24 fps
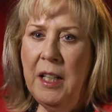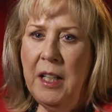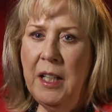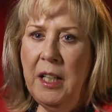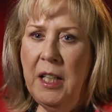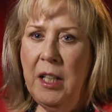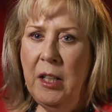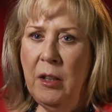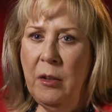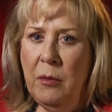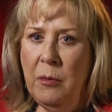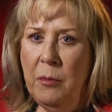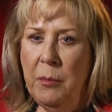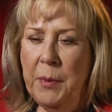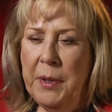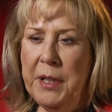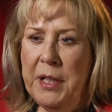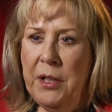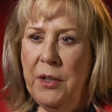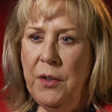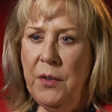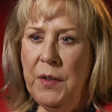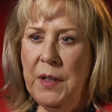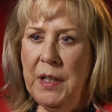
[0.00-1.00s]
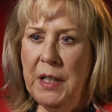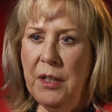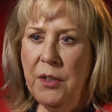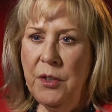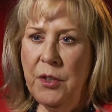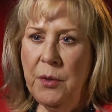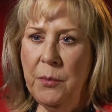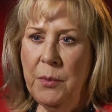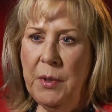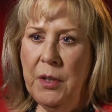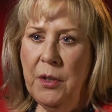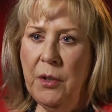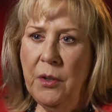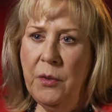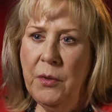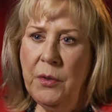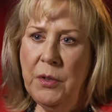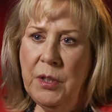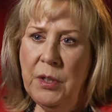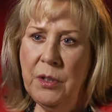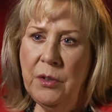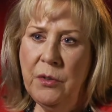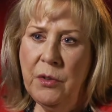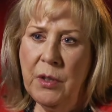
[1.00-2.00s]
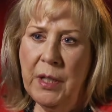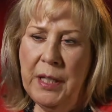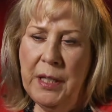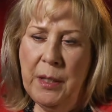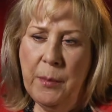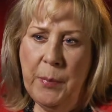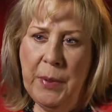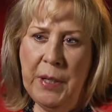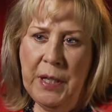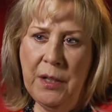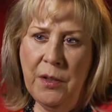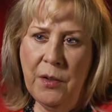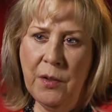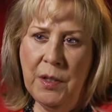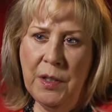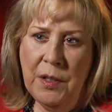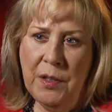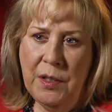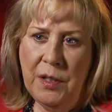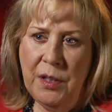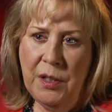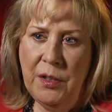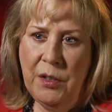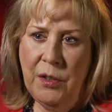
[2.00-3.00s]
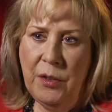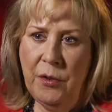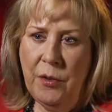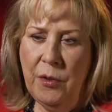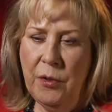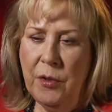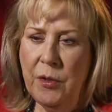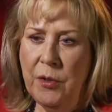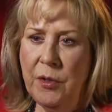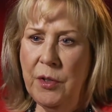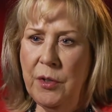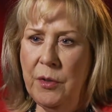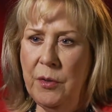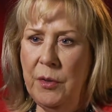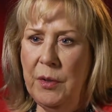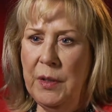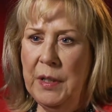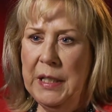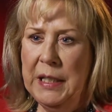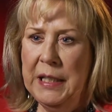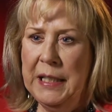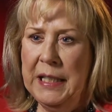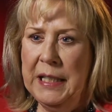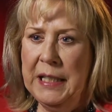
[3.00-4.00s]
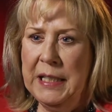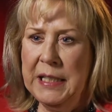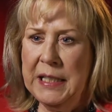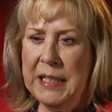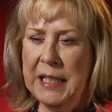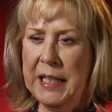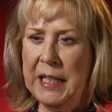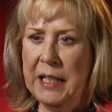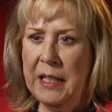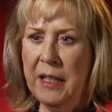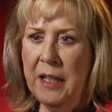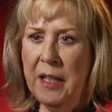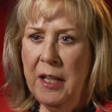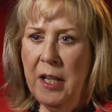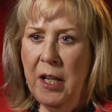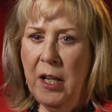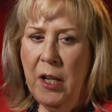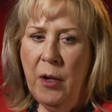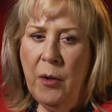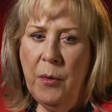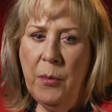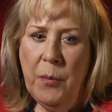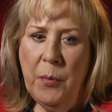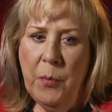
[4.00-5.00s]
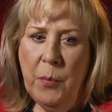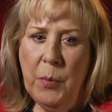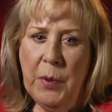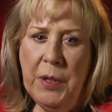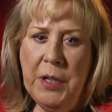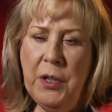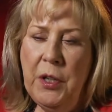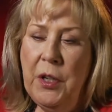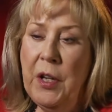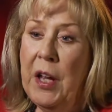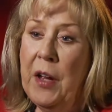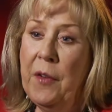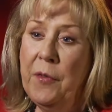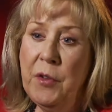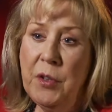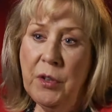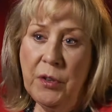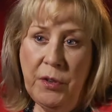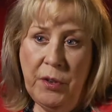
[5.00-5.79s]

you know, what do you think? Should we go to try the Baker Institute, or should? And it's like, what do you have to